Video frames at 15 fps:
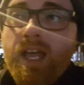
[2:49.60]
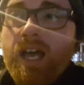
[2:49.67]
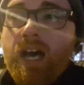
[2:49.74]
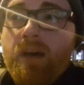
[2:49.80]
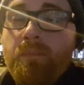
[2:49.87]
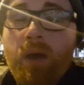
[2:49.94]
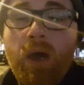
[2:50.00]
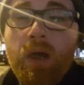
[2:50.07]

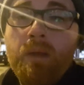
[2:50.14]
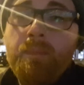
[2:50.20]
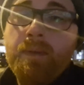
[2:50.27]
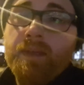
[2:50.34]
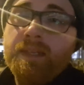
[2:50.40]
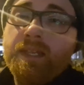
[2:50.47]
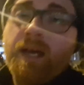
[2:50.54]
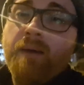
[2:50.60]
I'm
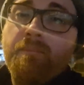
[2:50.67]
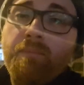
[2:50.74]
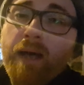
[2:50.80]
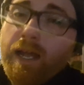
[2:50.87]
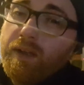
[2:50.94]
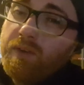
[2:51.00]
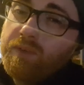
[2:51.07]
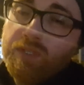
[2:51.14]
hoping I'm
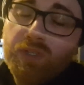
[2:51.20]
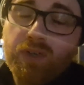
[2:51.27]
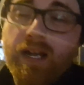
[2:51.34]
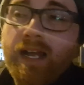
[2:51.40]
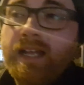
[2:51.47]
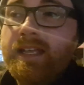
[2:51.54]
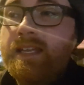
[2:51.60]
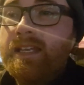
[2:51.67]
back on
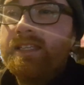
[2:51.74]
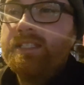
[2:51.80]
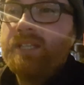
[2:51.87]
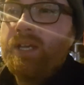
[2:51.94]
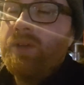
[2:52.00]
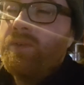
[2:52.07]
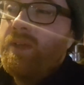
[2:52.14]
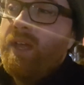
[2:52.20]
track.
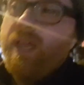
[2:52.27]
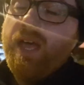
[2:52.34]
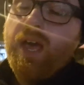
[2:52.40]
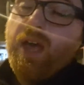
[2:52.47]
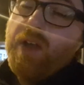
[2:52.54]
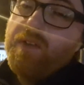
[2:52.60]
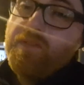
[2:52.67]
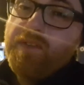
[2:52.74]
So
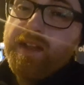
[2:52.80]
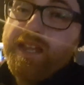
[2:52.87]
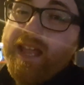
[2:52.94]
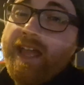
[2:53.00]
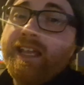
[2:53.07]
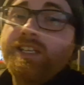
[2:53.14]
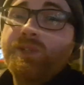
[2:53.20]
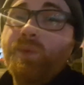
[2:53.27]
hopefully
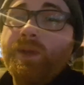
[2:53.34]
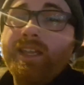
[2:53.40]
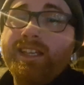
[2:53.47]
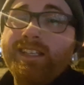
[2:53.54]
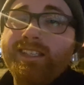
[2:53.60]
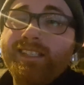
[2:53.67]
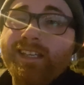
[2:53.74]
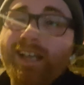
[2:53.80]
next
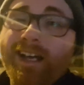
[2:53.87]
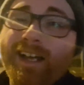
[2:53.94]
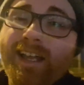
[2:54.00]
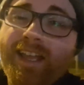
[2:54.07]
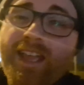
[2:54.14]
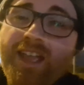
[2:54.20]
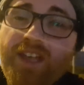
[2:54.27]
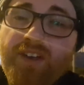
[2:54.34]
week's
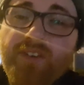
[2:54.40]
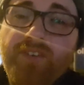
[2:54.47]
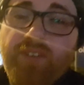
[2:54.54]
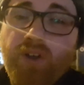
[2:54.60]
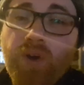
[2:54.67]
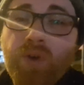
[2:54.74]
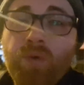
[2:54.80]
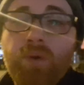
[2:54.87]

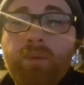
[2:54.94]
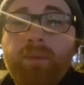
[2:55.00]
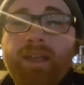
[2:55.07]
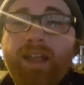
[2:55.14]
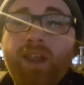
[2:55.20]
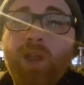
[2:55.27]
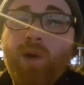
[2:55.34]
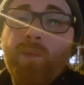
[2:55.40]
vlog will be
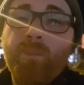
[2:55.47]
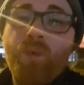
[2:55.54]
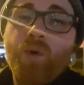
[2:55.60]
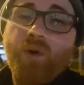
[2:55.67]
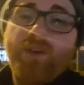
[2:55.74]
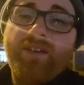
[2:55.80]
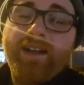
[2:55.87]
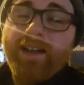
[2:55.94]
a lot
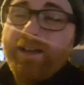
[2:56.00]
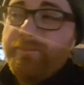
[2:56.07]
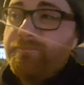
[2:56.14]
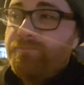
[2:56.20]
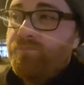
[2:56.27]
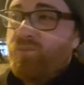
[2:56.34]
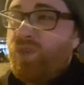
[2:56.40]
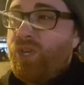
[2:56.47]
more
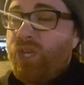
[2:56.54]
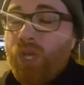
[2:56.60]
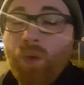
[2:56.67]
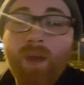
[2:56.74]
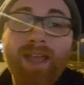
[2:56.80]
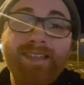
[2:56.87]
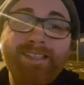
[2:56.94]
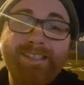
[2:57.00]
you know,
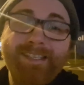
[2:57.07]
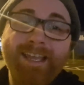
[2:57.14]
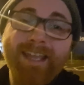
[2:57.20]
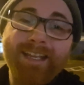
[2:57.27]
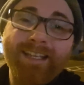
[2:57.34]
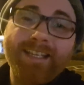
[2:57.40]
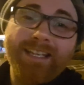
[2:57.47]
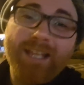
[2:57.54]

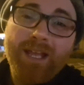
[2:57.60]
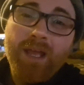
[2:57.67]
entertaining.